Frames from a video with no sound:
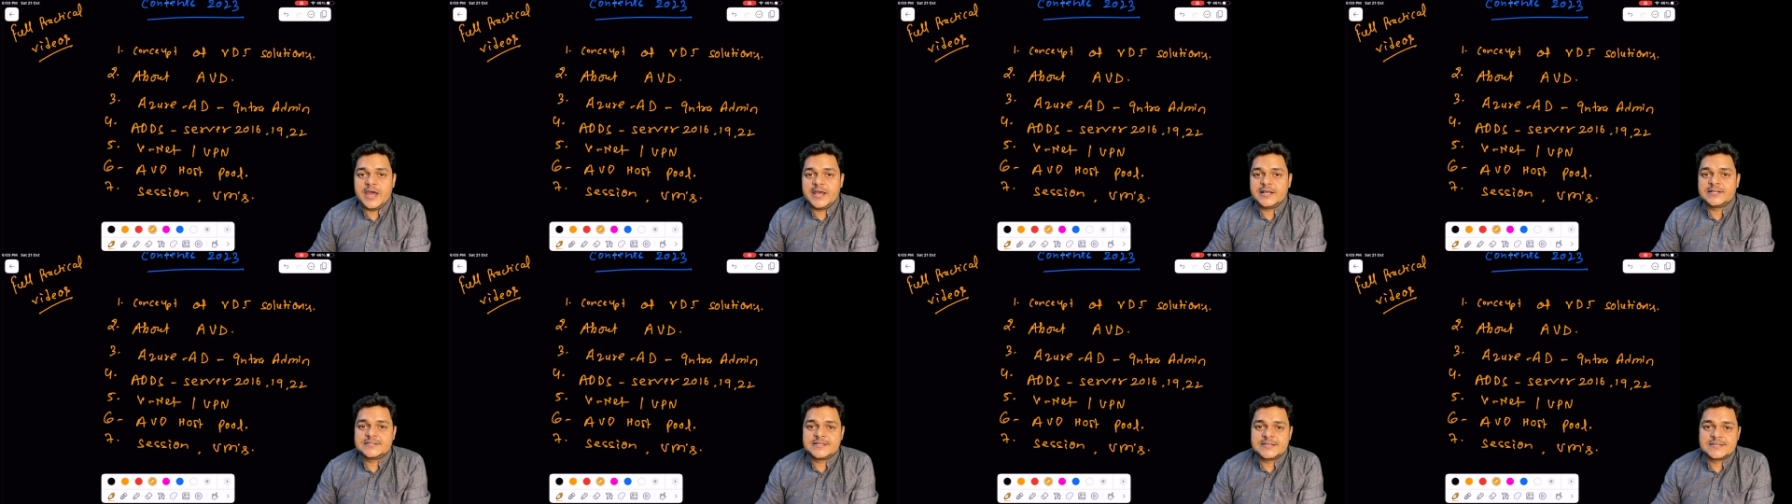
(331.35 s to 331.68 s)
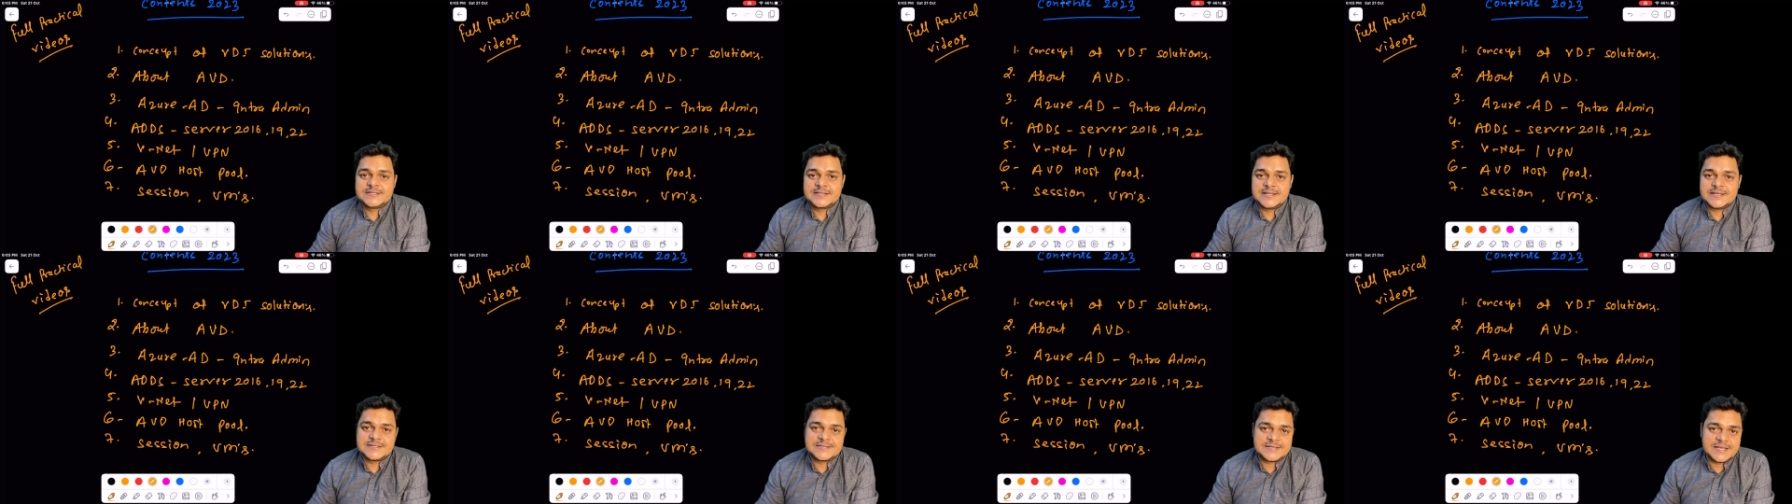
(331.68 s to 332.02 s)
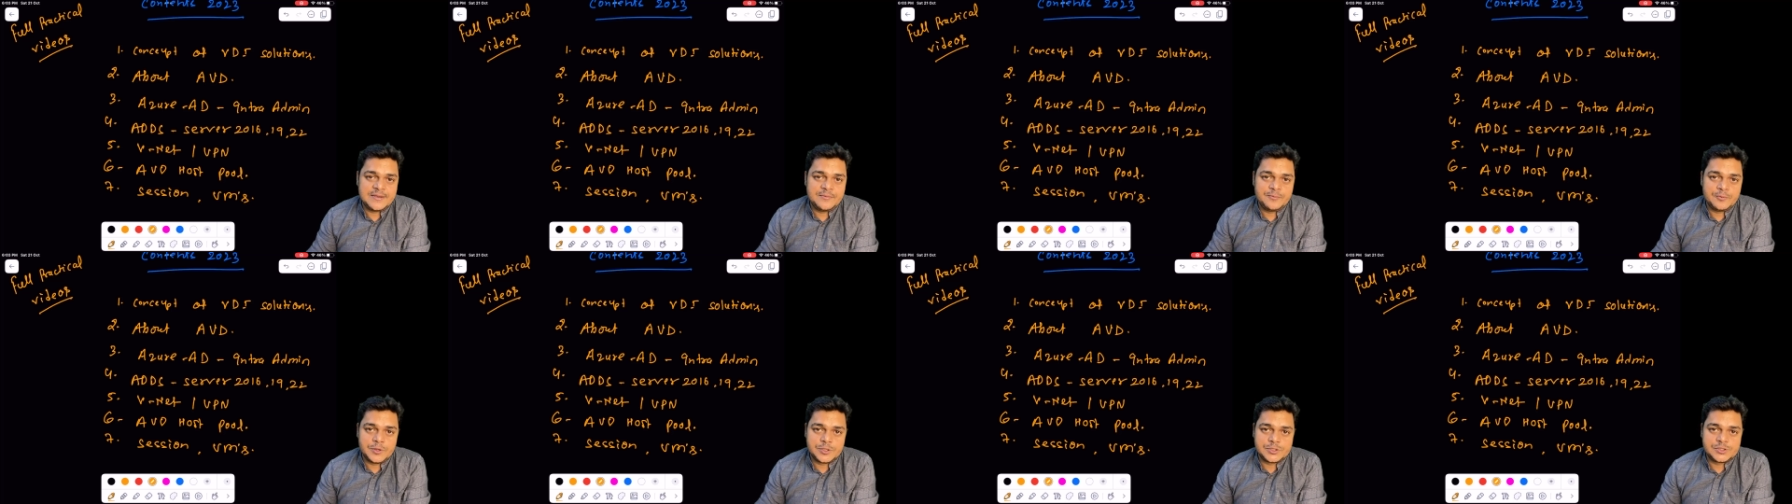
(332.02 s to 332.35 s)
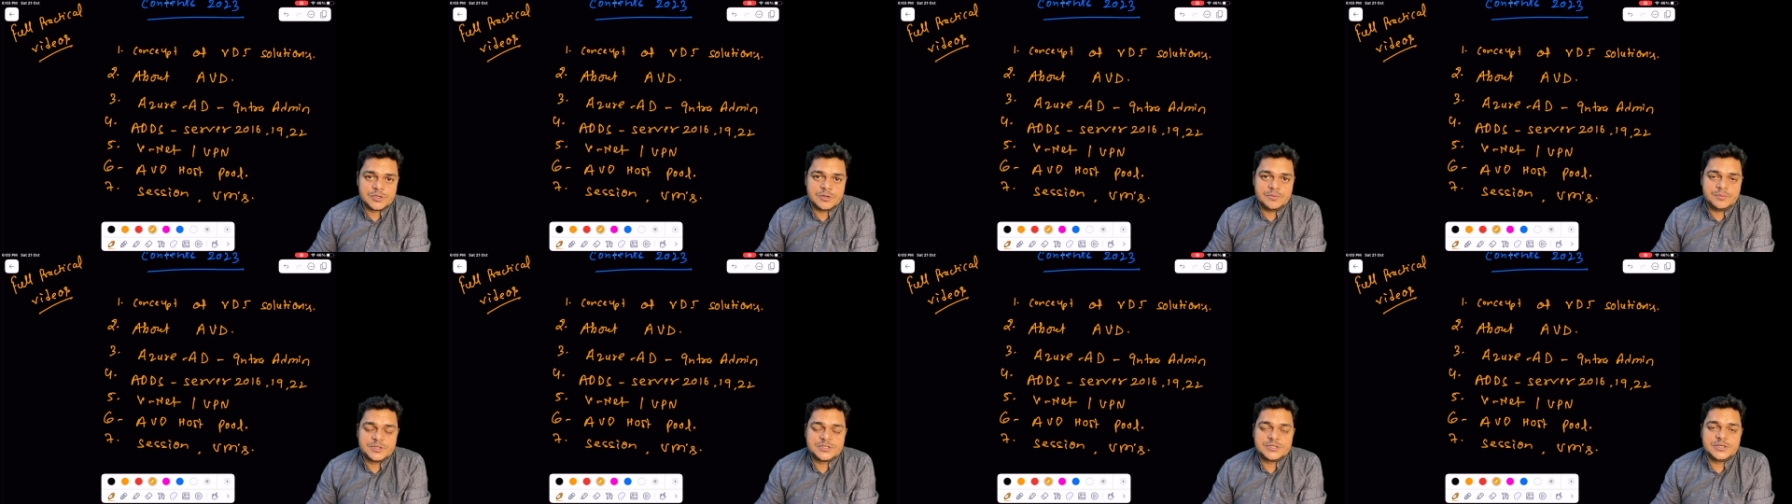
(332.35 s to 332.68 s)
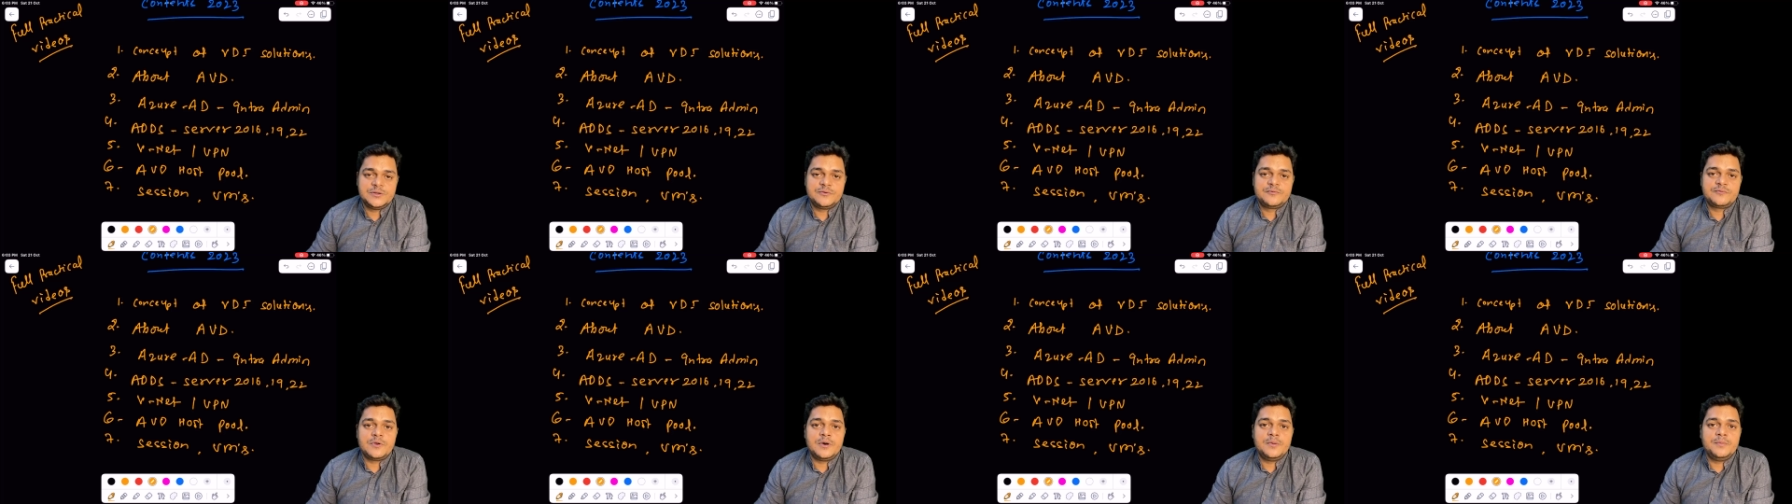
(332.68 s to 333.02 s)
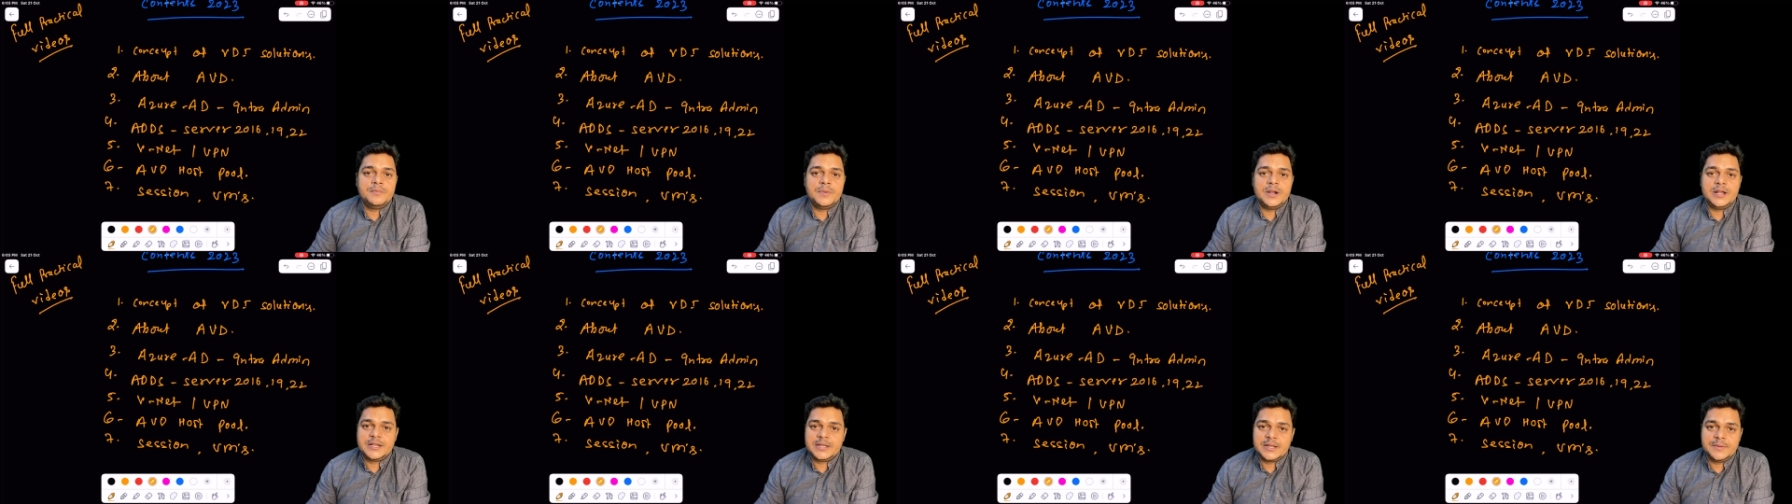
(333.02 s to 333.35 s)
access the same virtual machine from
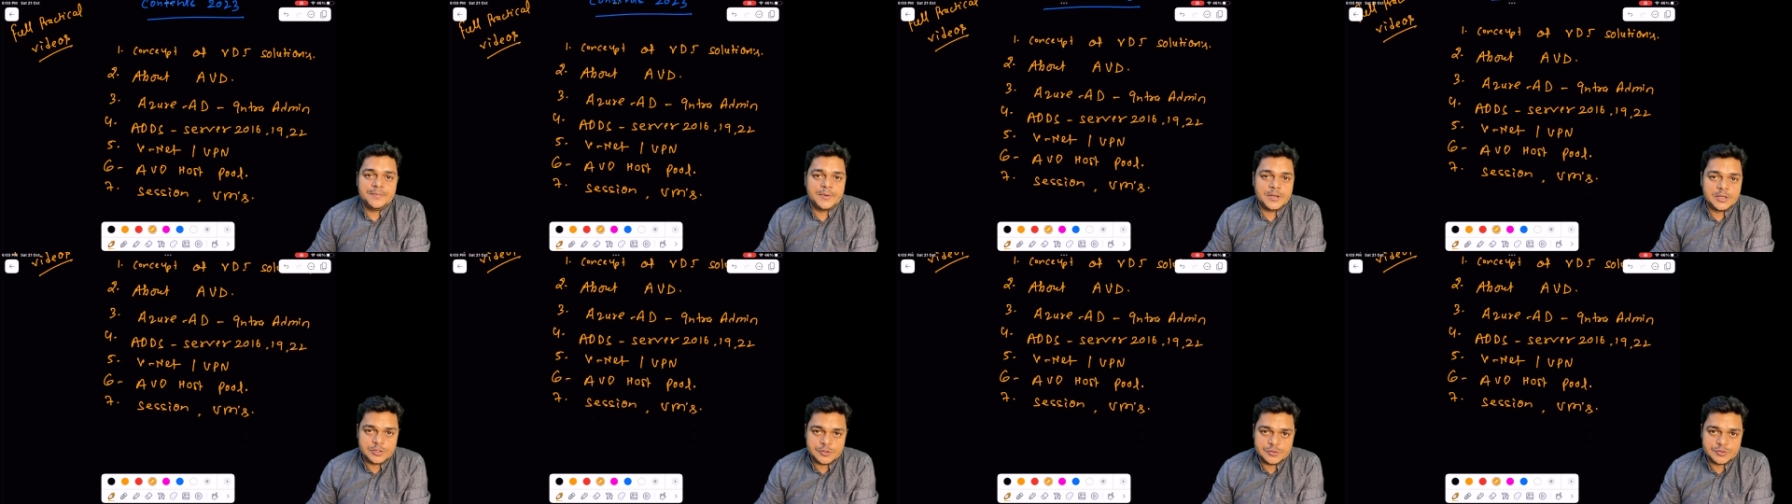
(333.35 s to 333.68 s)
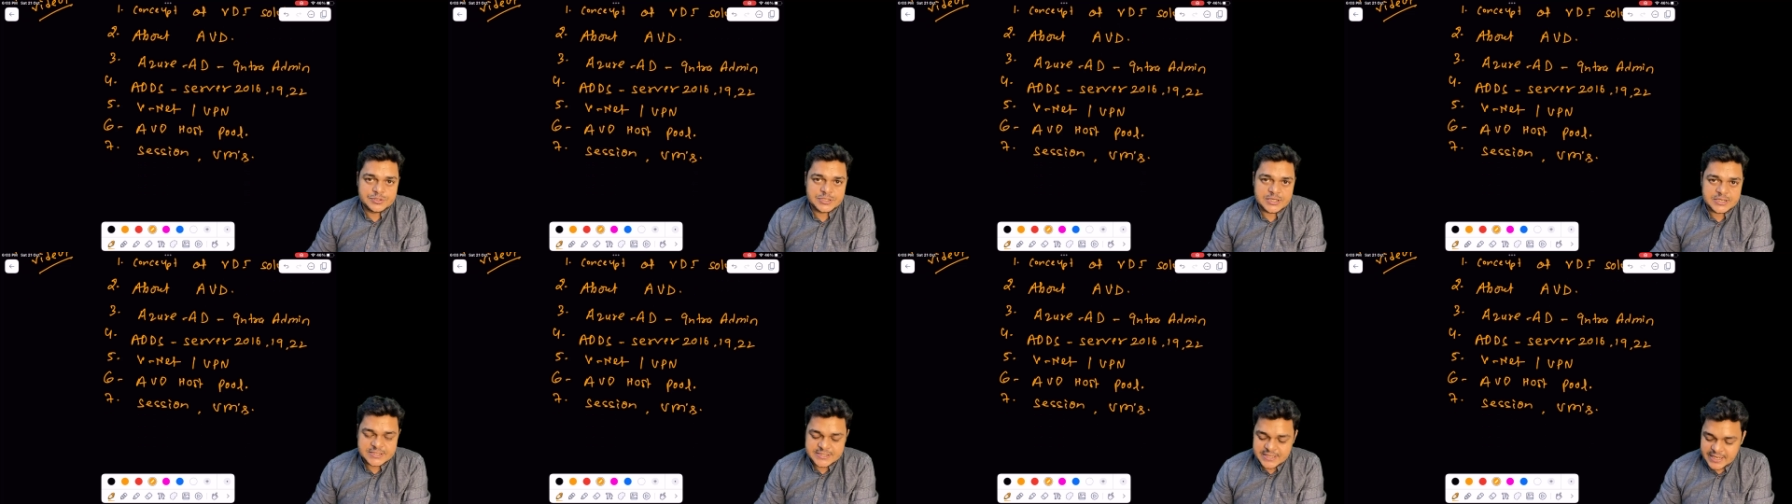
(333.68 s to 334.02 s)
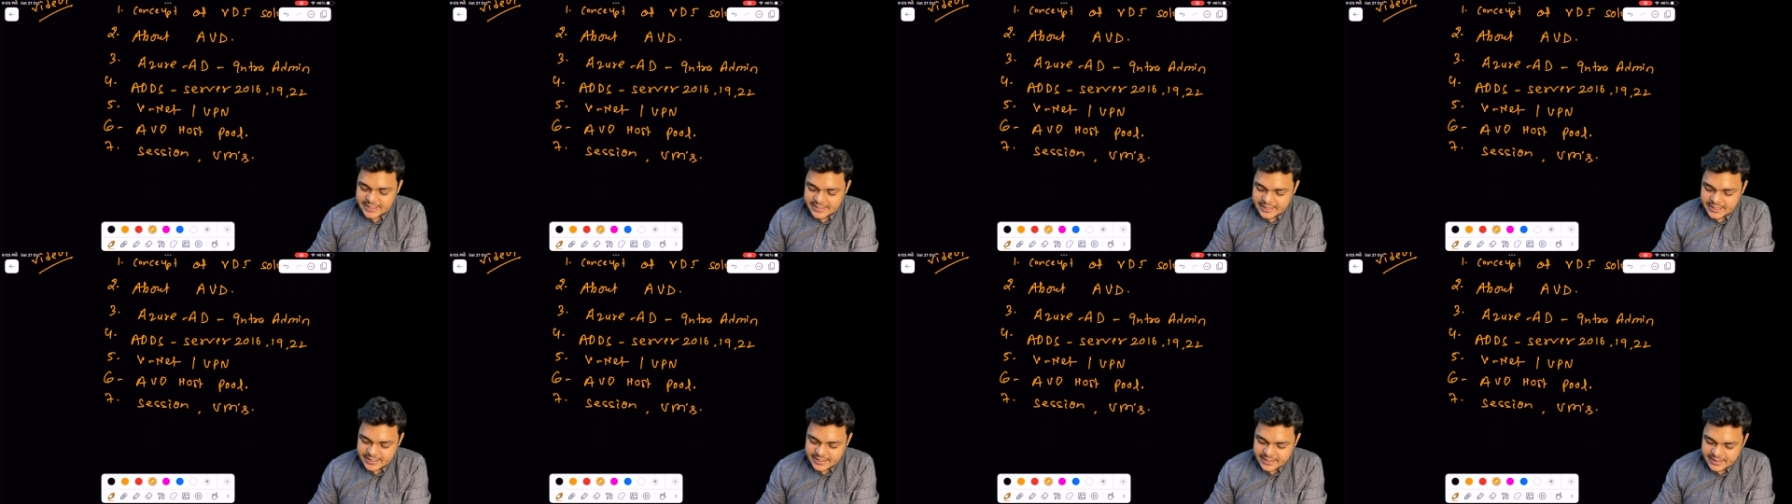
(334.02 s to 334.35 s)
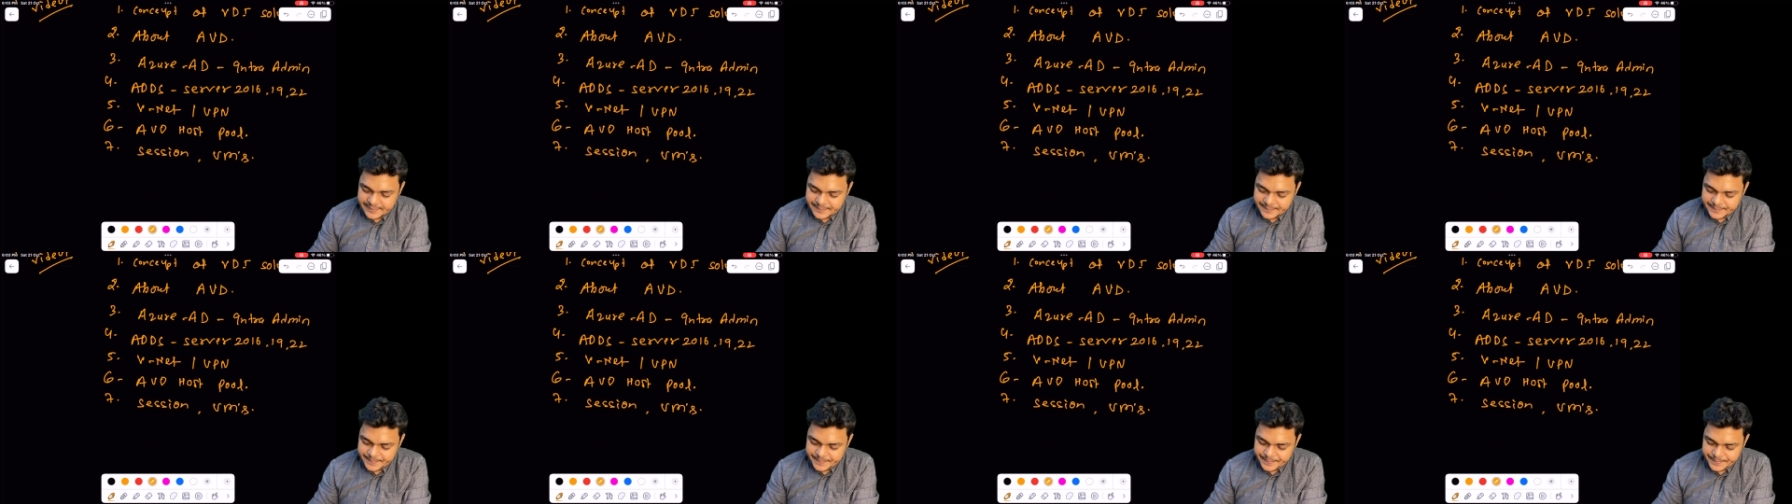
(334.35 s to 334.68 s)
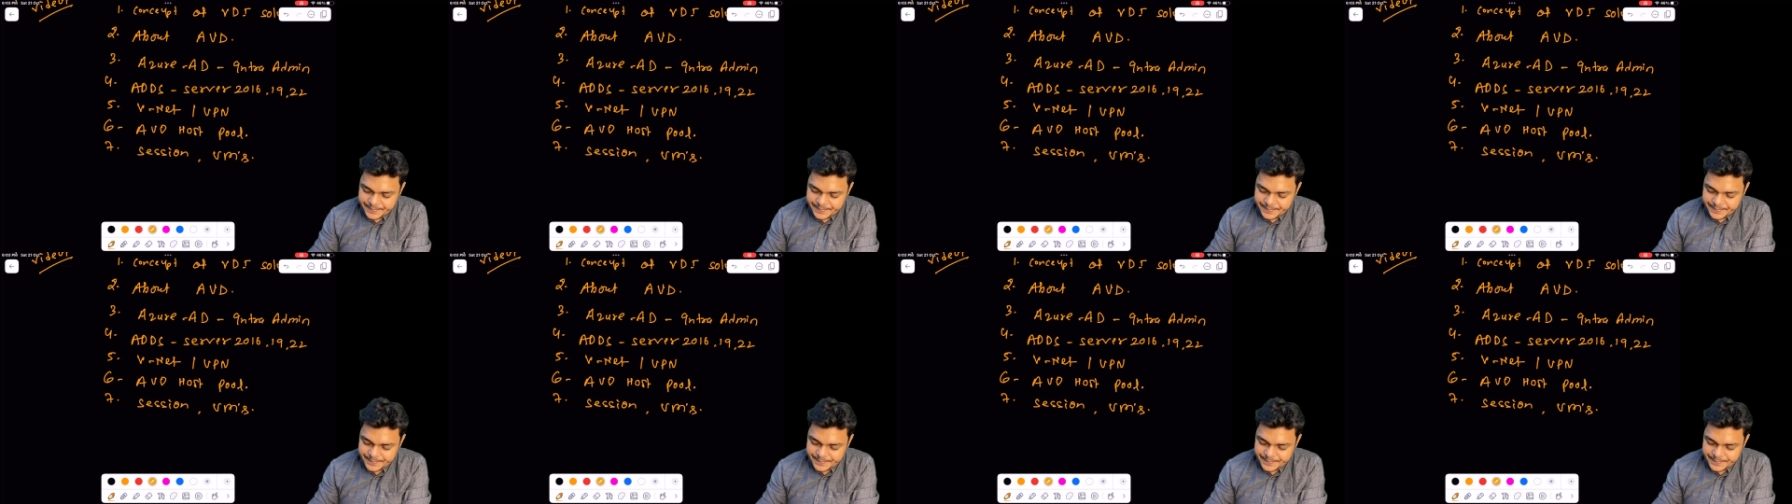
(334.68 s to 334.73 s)
multiple users at a time